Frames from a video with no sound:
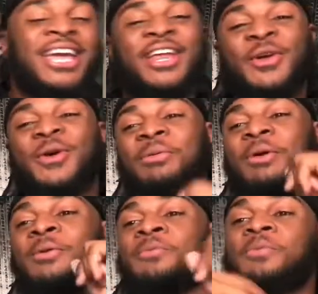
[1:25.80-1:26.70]
Anyway,
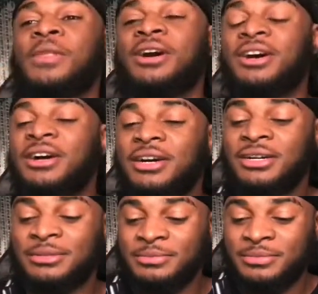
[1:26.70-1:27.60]
bro.
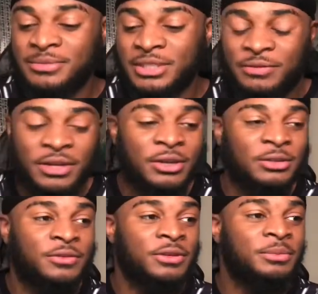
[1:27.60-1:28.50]
This
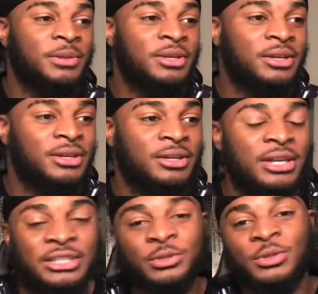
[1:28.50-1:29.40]
video is gonna be,
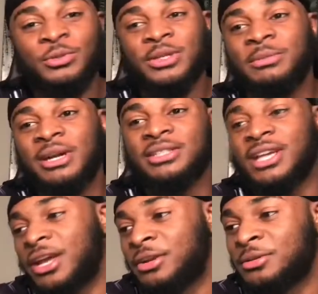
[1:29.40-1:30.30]
as you can read by the
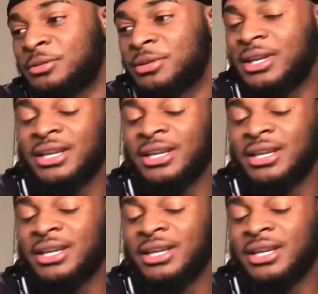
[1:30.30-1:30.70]
title.